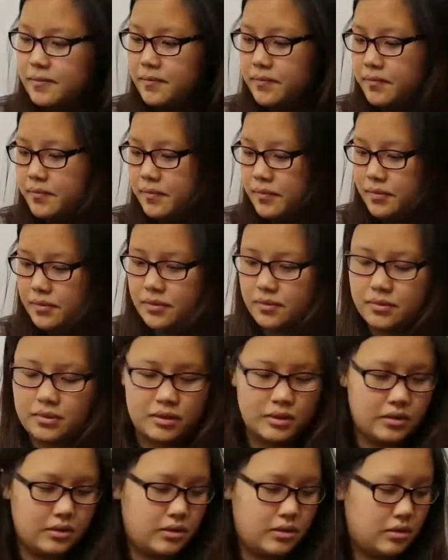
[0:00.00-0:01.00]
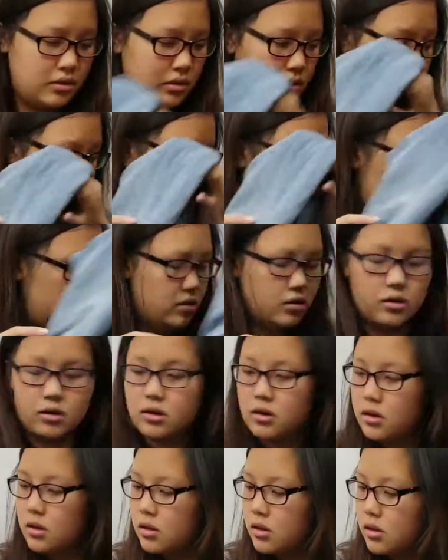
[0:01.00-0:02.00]

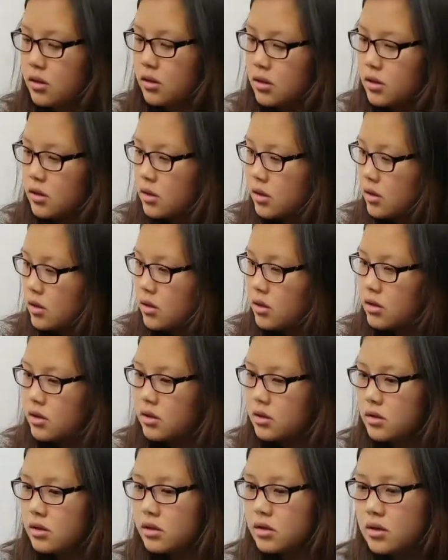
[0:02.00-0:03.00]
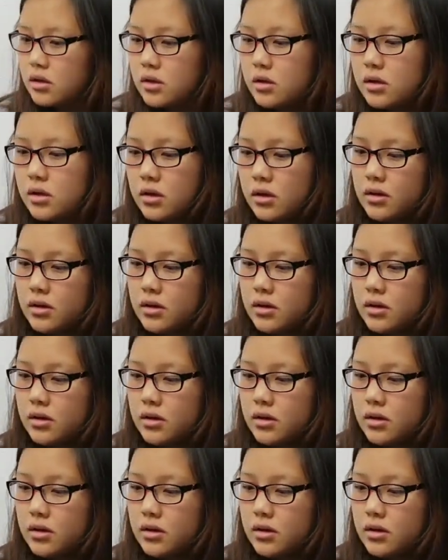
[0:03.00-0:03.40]
Nobody speaks.